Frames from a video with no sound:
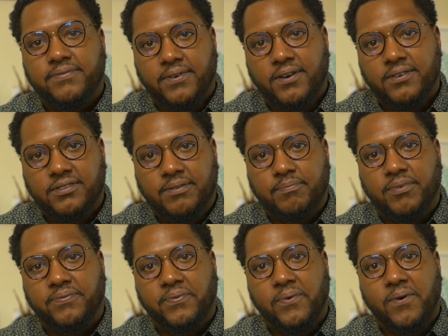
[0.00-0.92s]
first
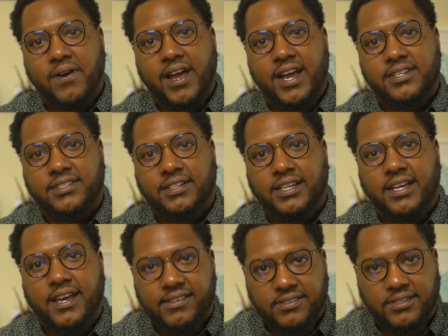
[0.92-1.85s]
before
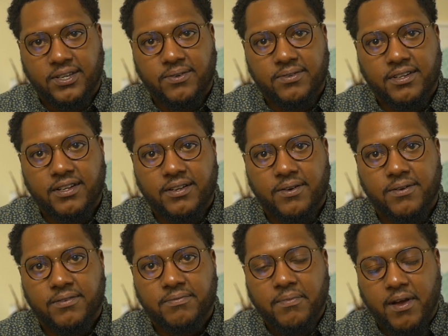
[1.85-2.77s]
actually executing it
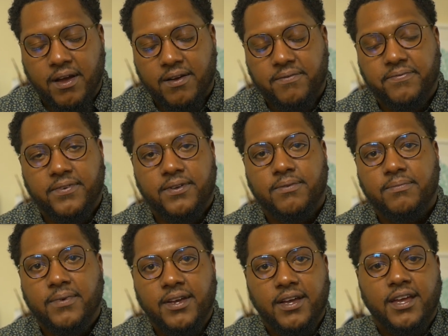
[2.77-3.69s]
on
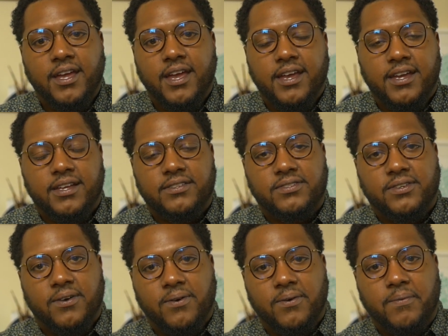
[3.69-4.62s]
film. And
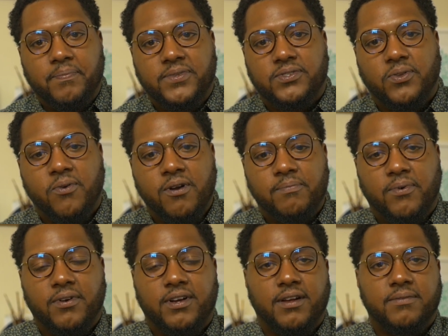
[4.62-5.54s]
so
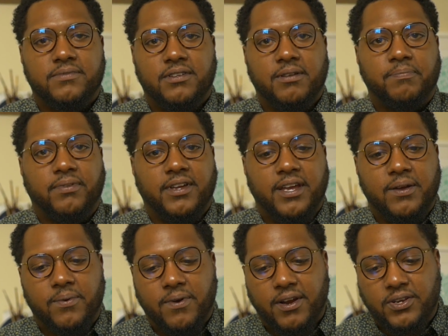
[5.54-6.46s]
storyboard comes into play
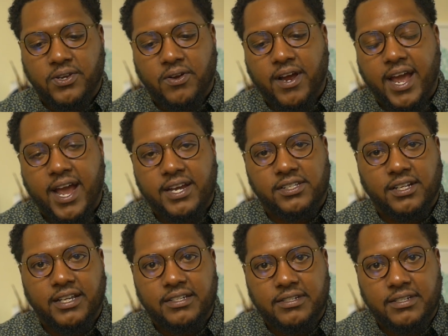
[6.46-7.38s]
where you're
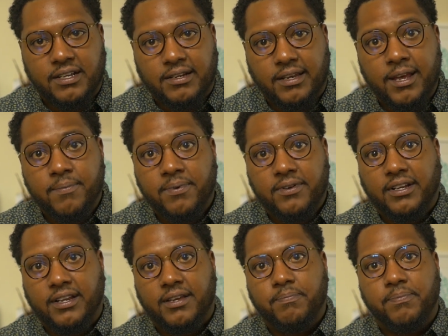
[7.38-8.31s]
actually
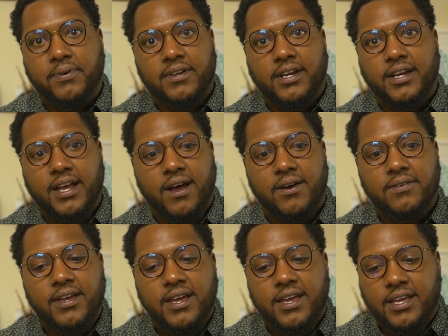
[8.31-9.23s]
deliberately putting
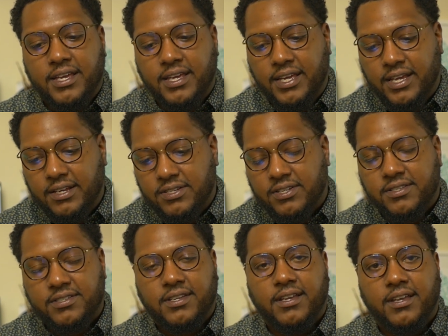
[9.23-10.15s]
out each
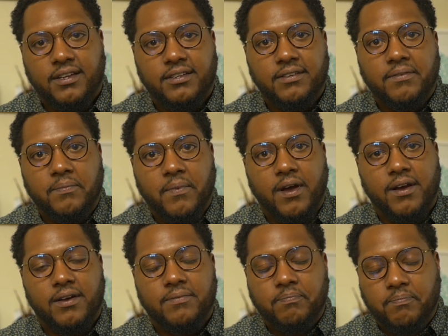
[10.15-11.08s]
scene,
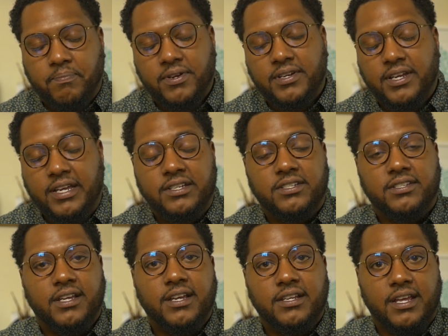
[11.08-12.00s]
putting each
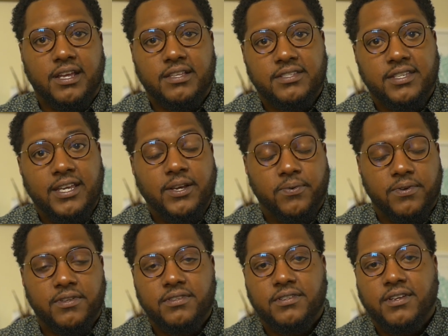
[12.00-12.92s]
scene in
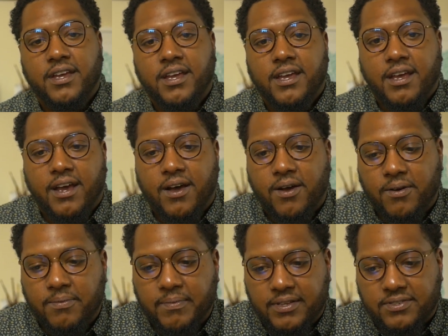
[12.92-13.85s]
sequence.
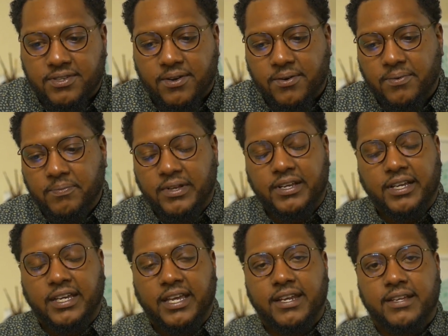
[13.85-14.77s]
And so you
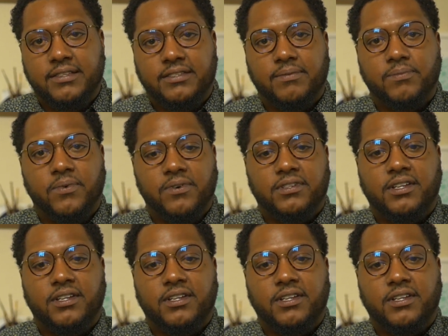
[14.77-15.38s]
can get into more